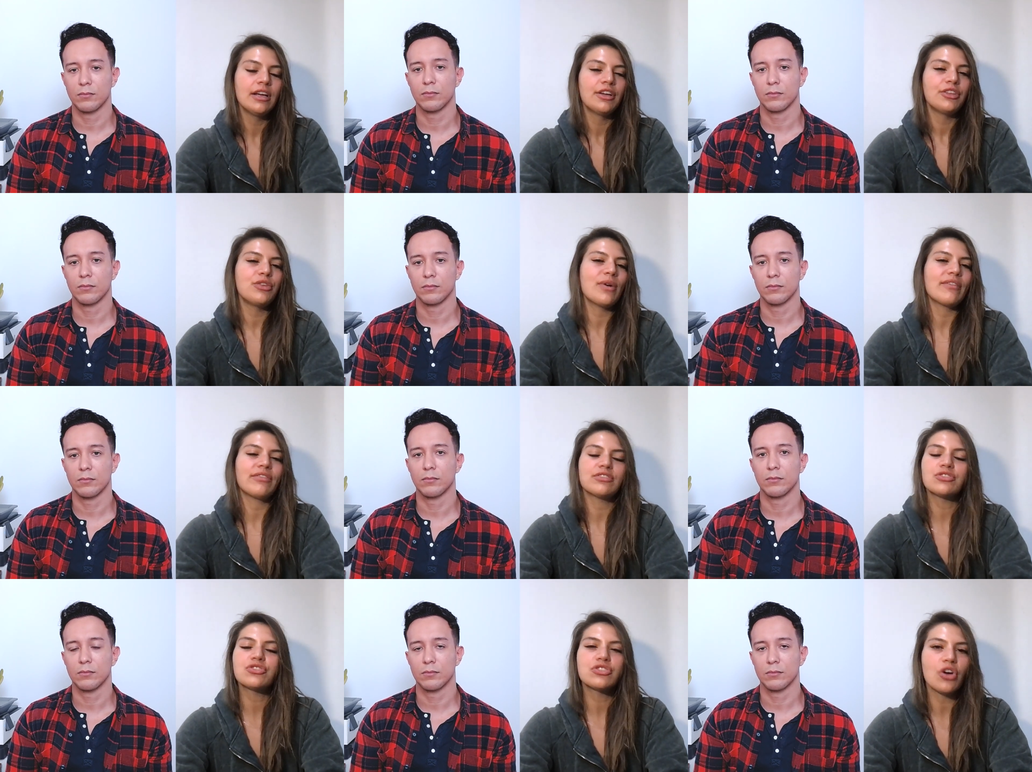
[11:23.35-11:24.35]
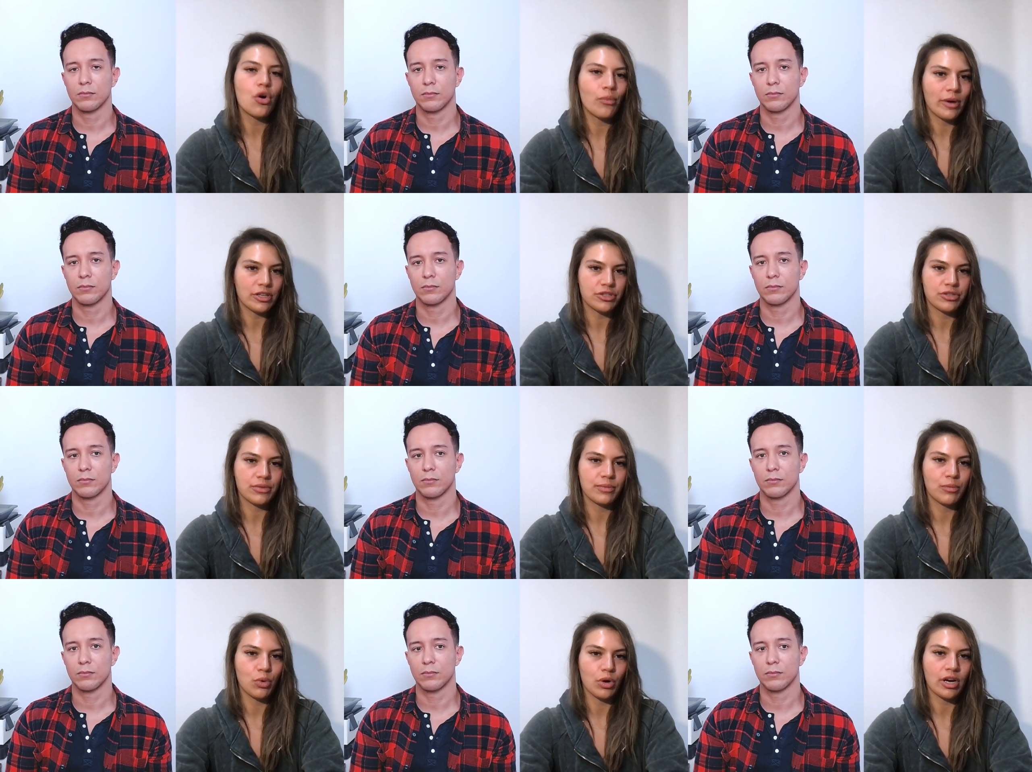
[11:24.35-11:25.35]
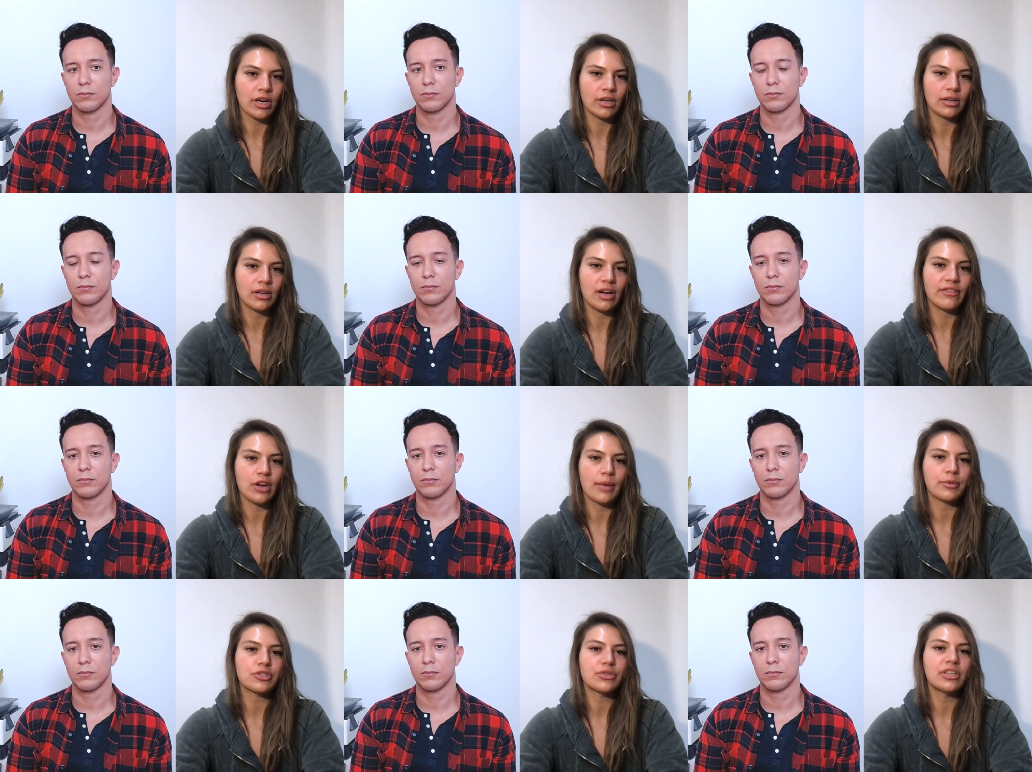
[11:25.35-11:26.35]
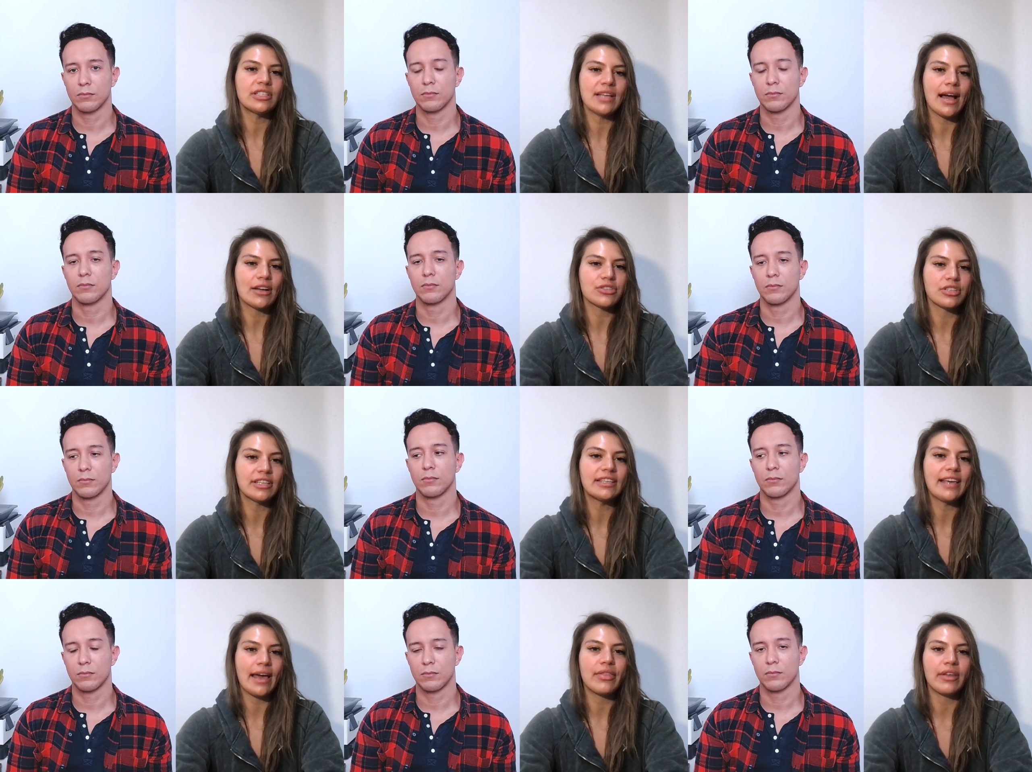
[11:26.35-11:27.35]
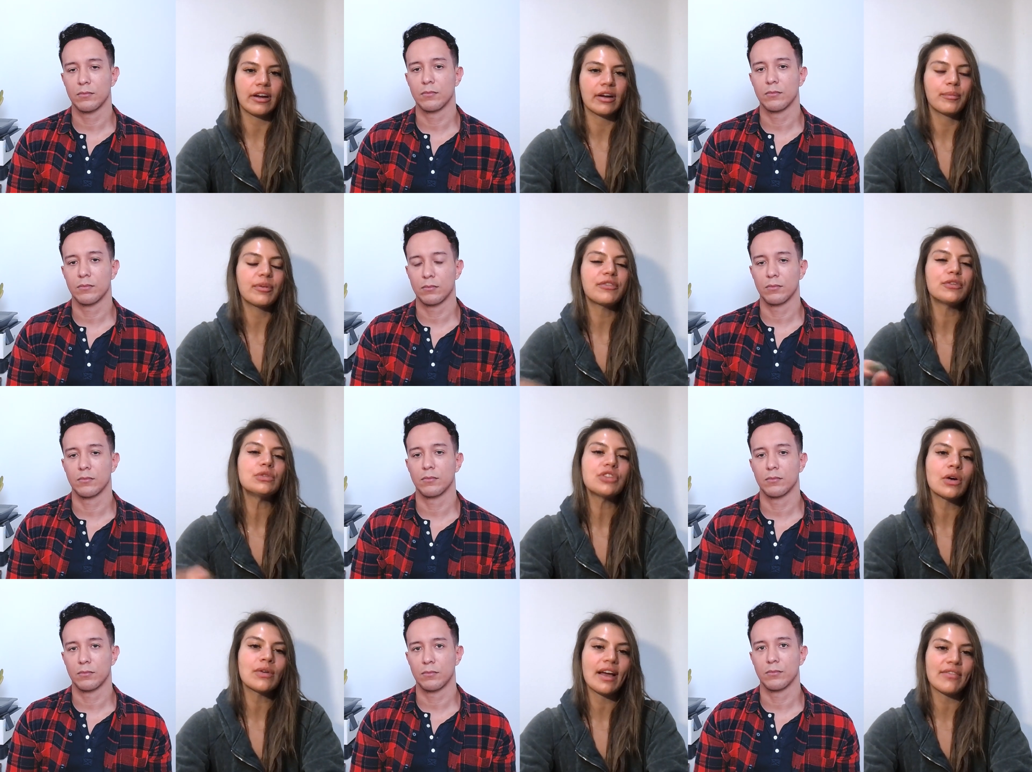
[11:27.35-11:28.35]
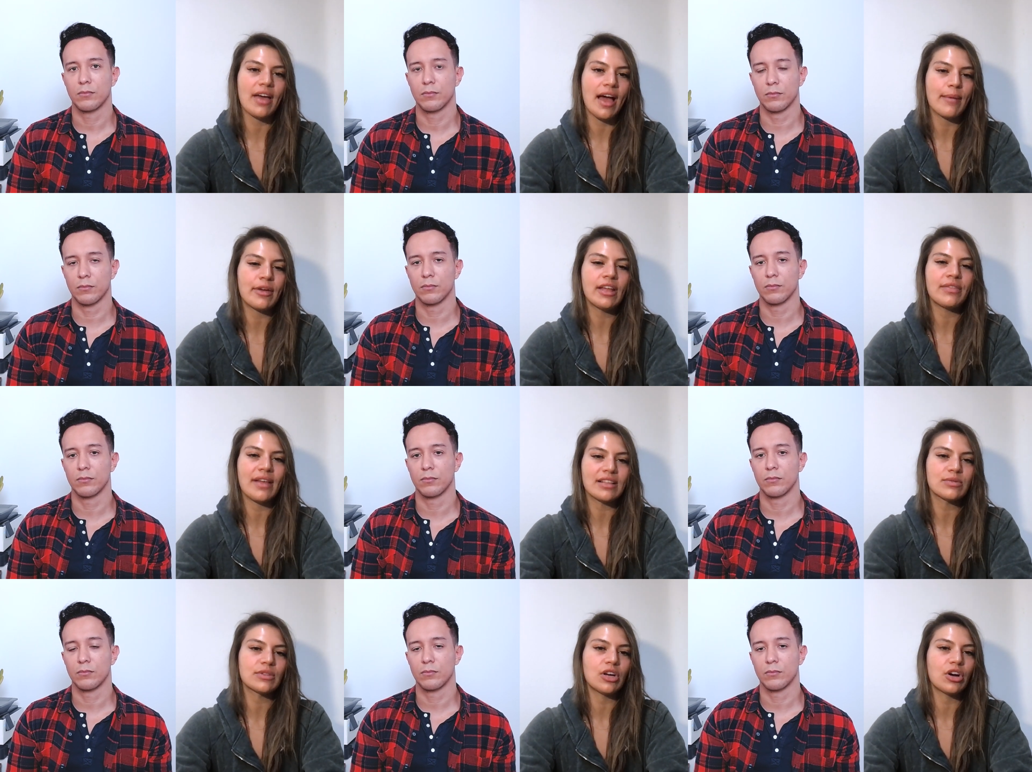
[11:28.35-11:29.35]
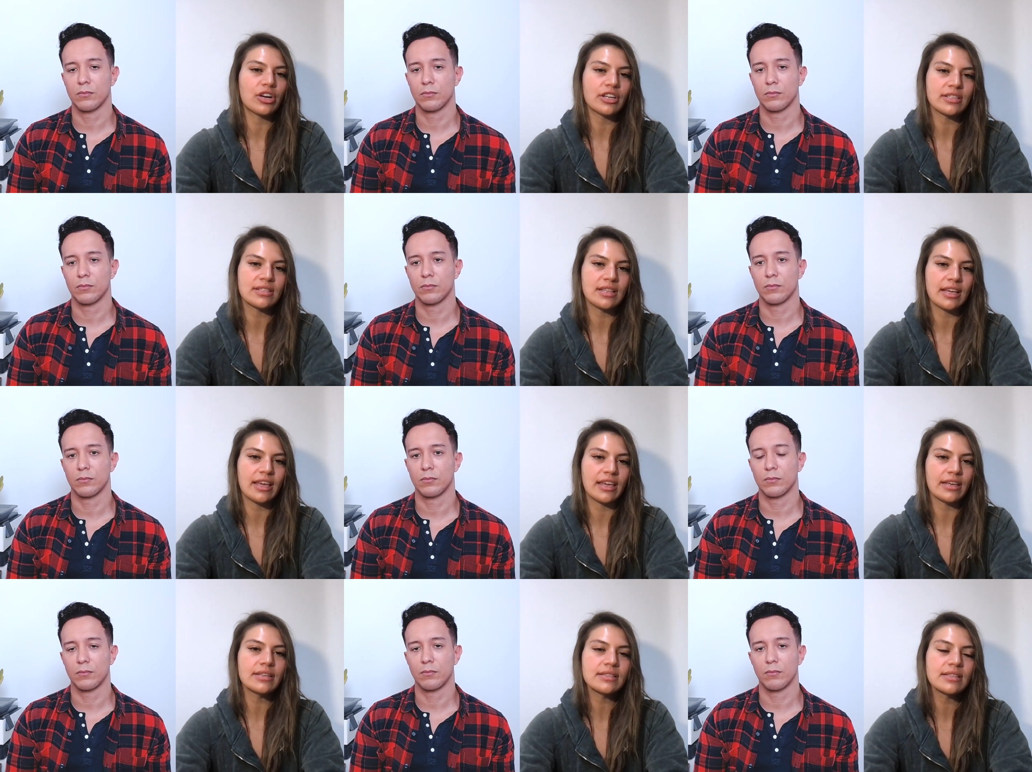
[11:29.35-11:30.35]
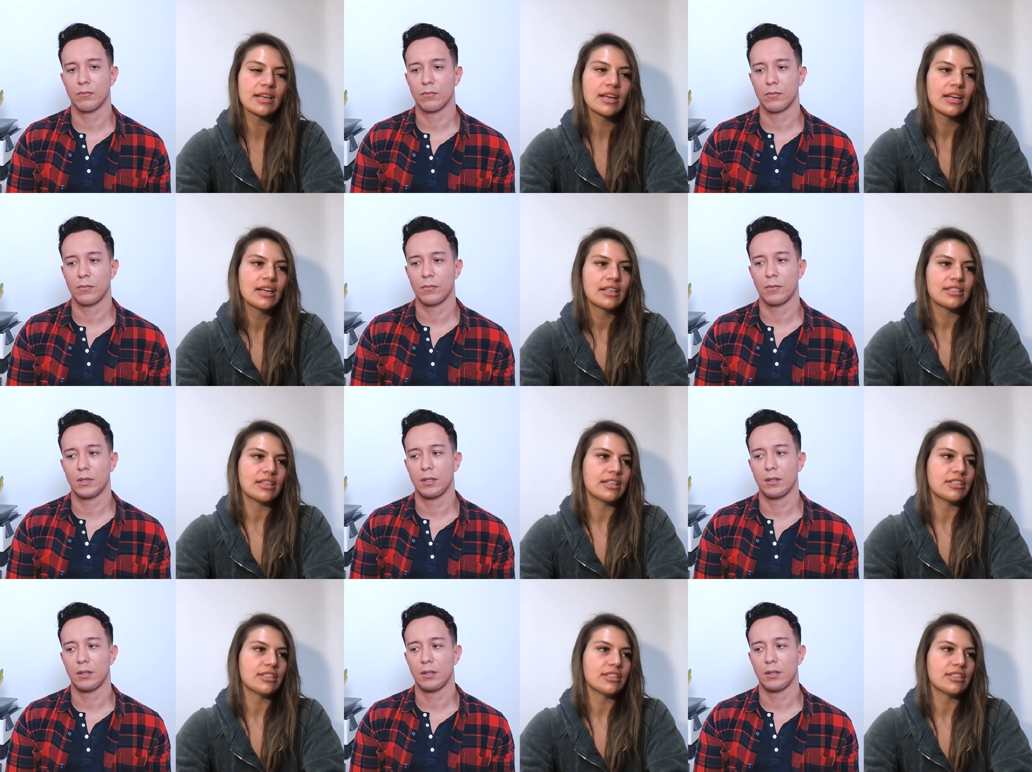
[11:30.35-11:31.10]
Speaker 1: you have so much more of an opportunity to actually get there. But if you don't have the habit, and that's when the hardest thing is to